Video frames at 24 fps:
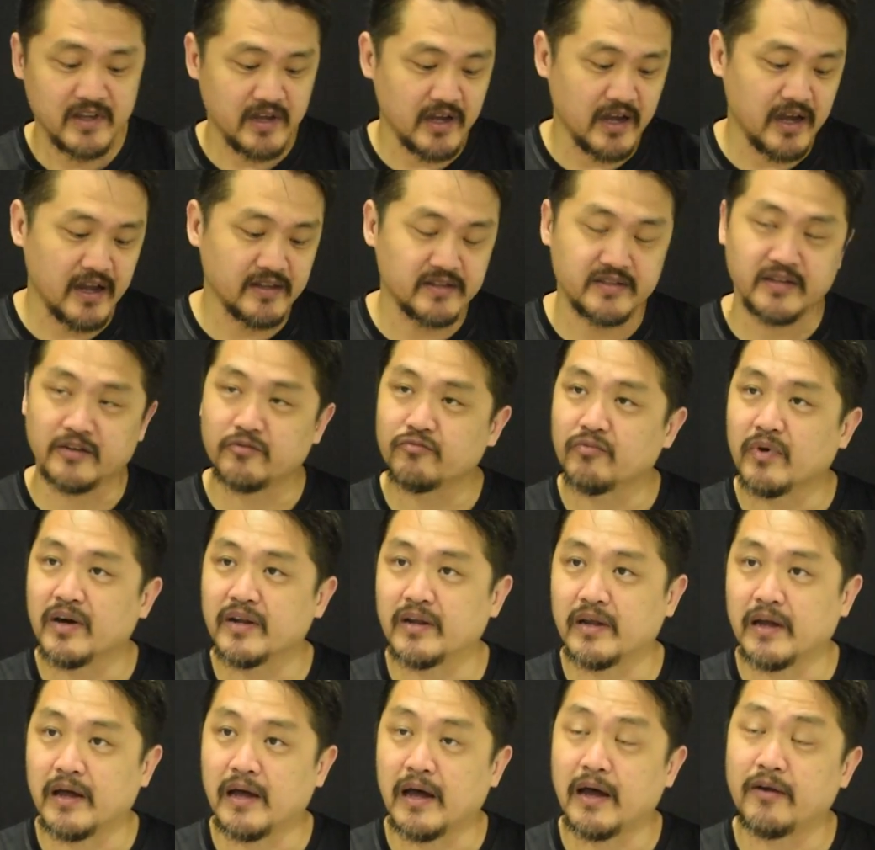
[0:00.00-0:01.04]
And third one,
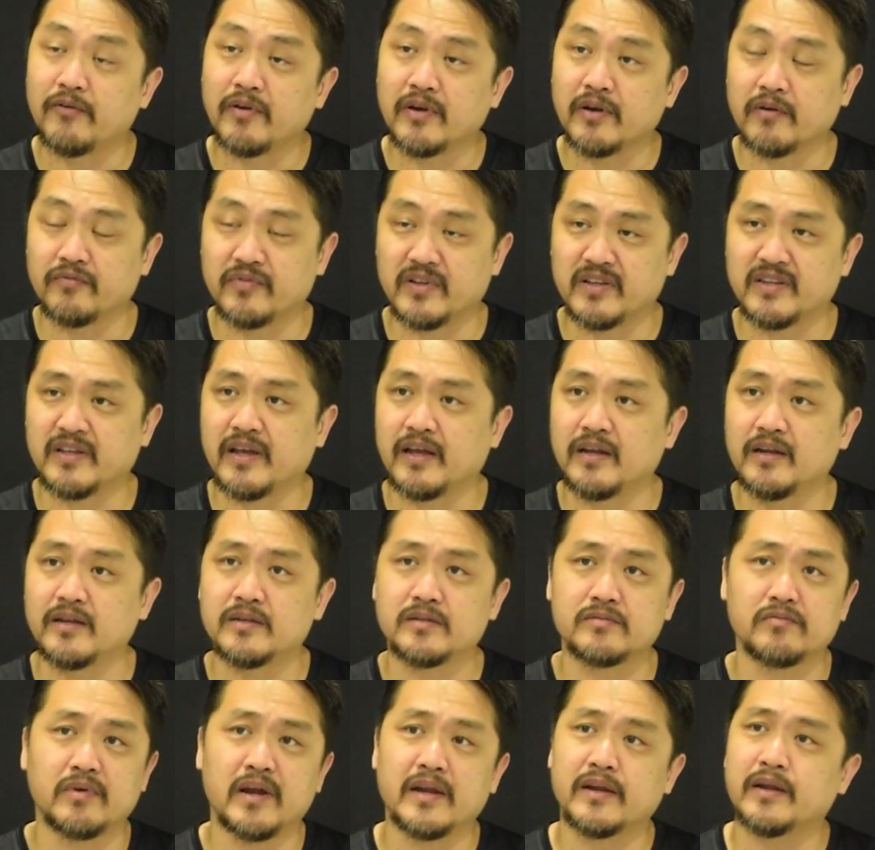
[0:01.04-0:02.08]
the hiring of the
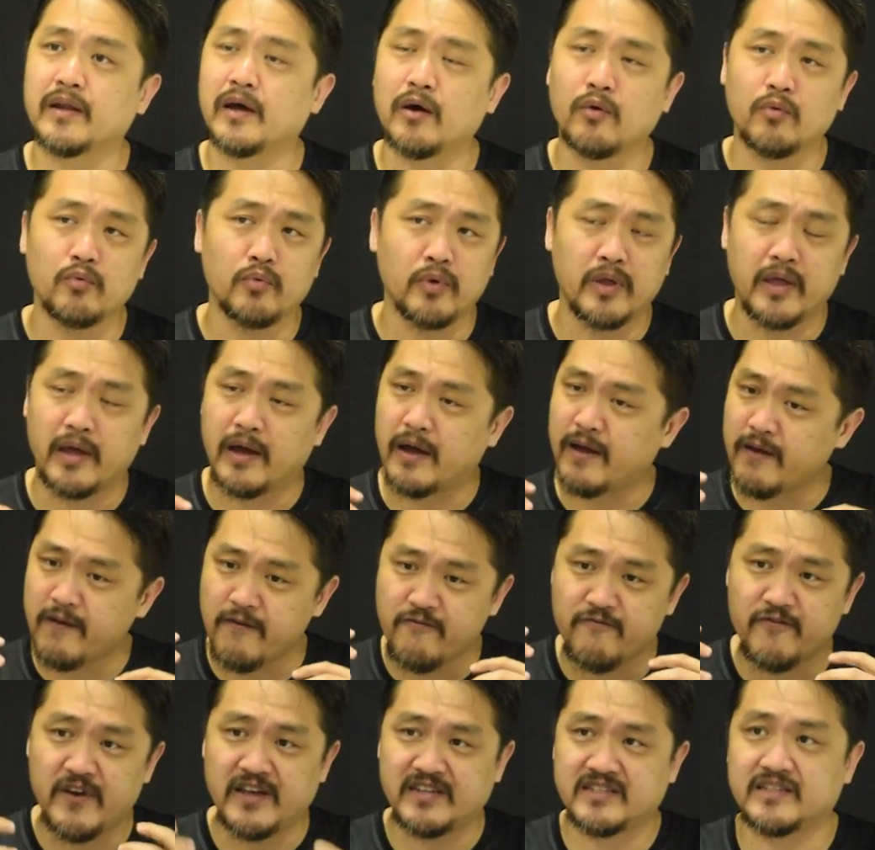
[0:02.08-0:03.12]
talents. Right now, we are
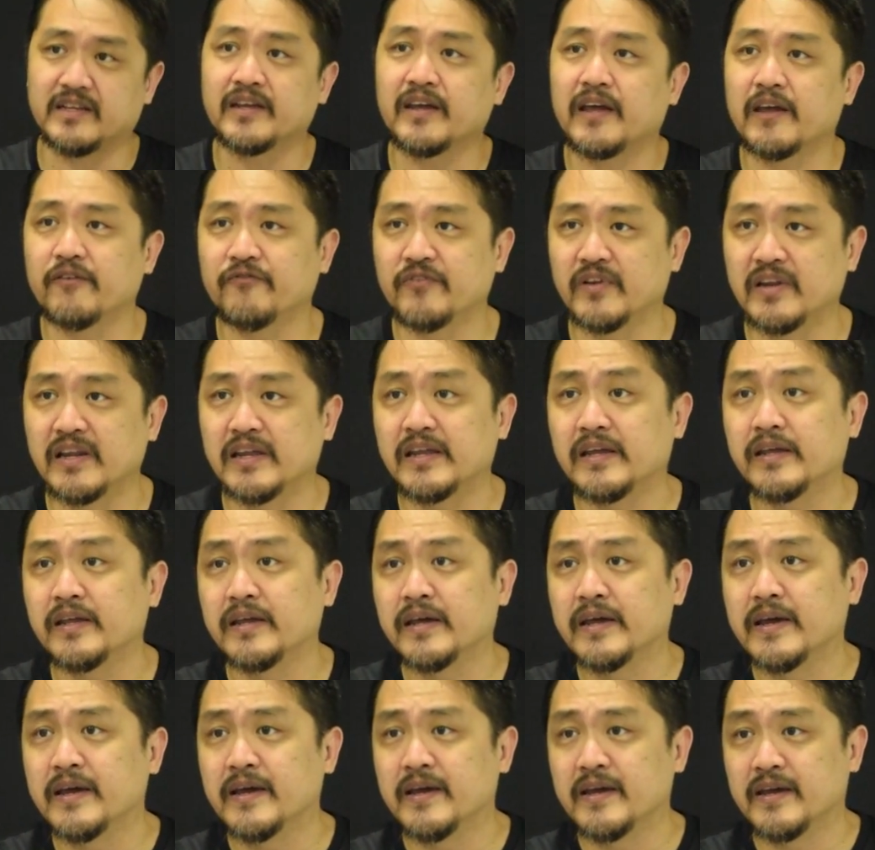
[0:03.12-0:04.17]
investing heavily
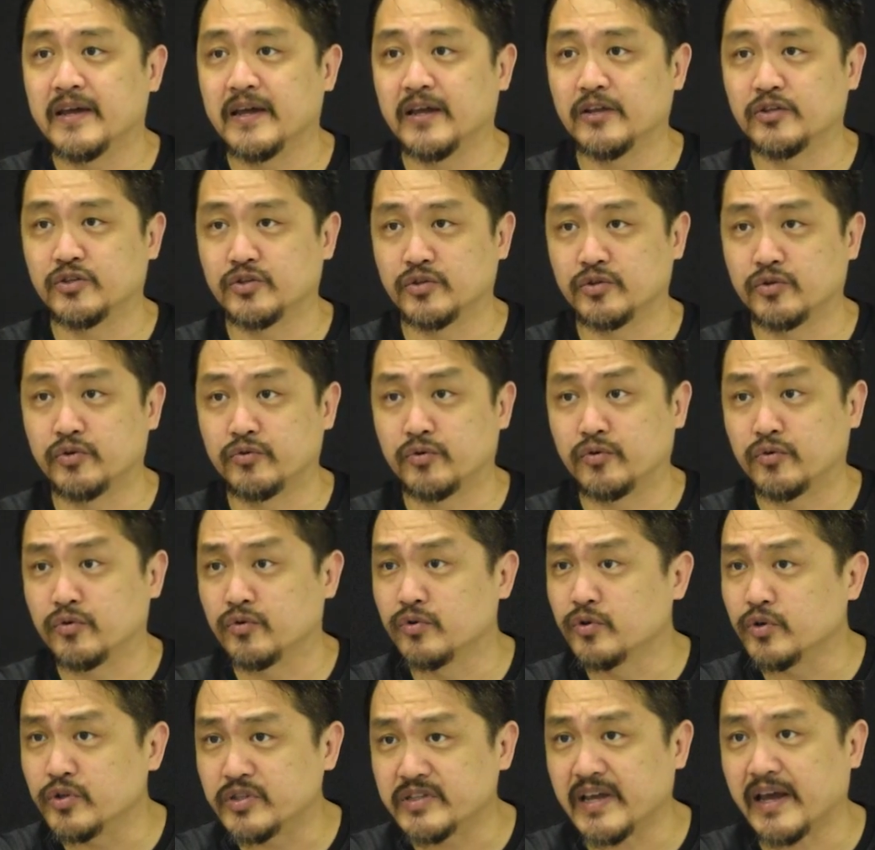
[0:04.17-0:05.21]
into
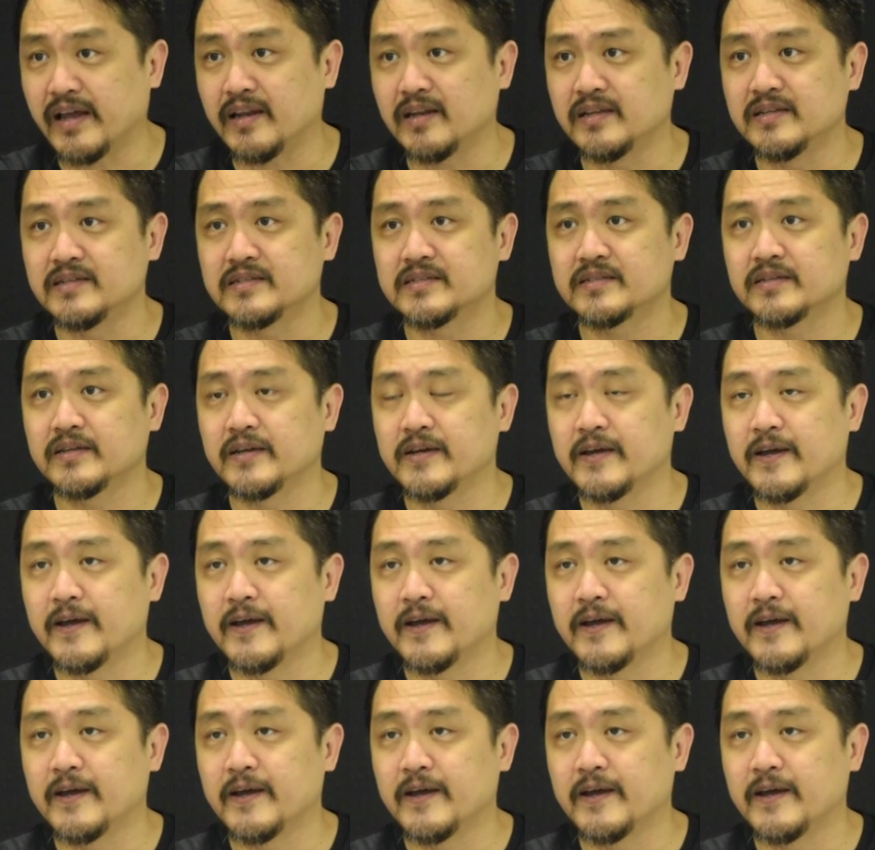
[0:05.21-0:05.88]
good talents.